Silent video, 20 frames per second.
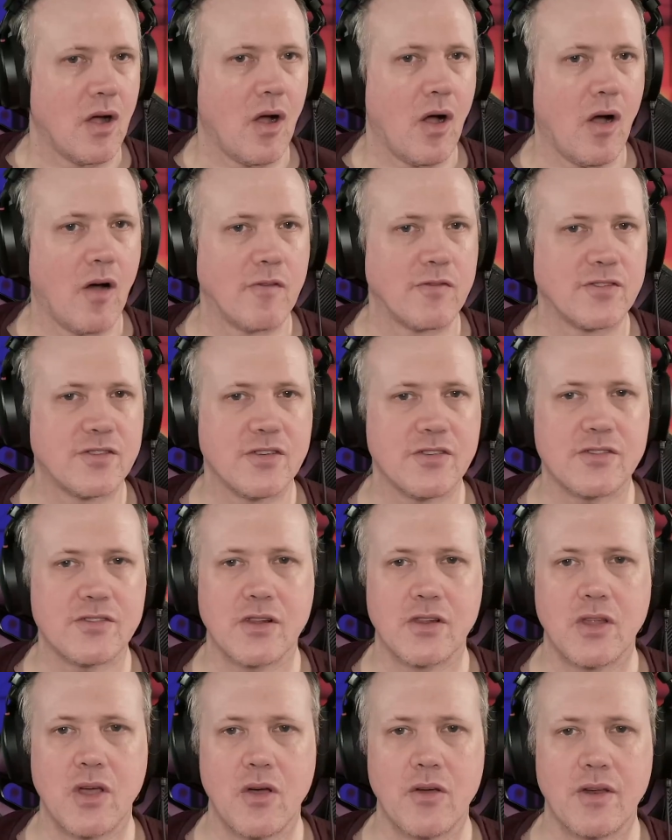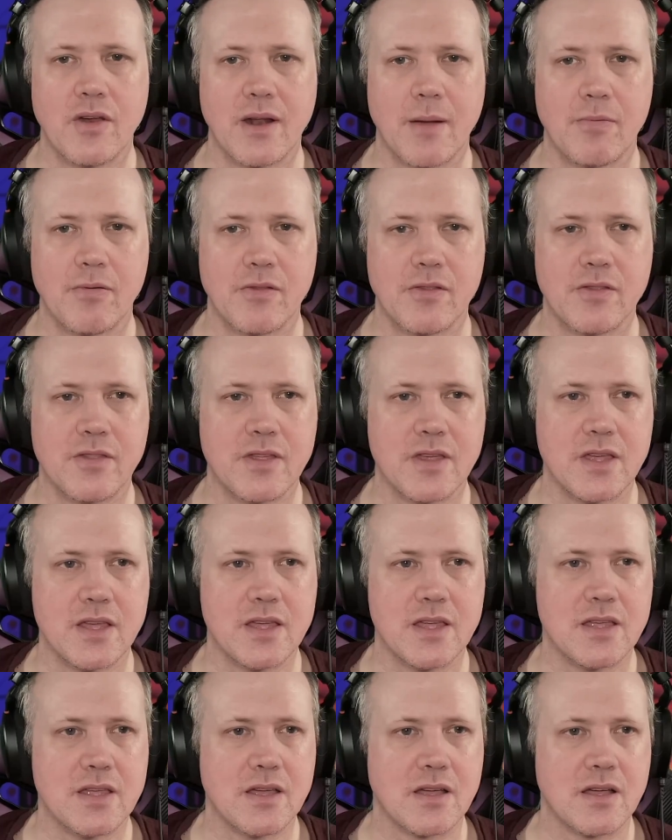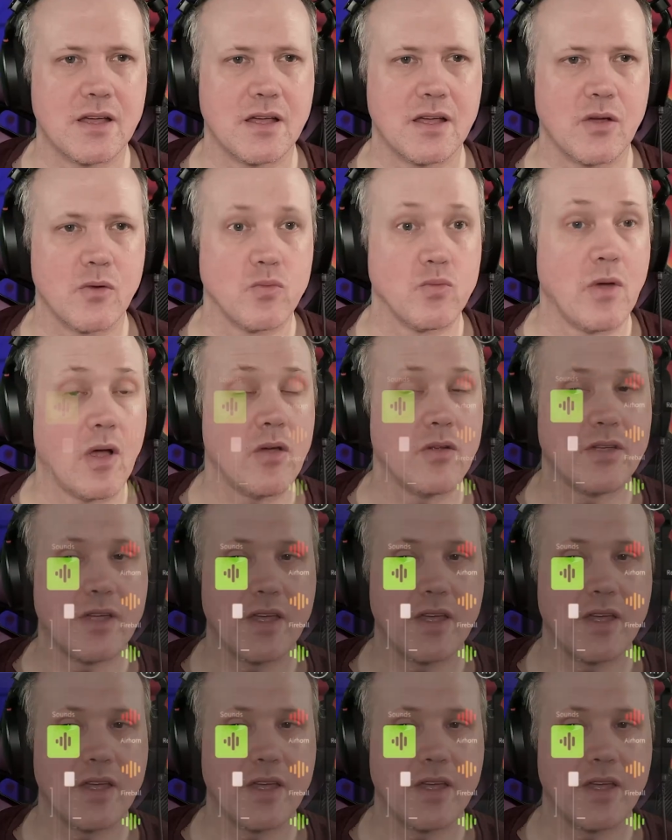I've just loaded up the RØDE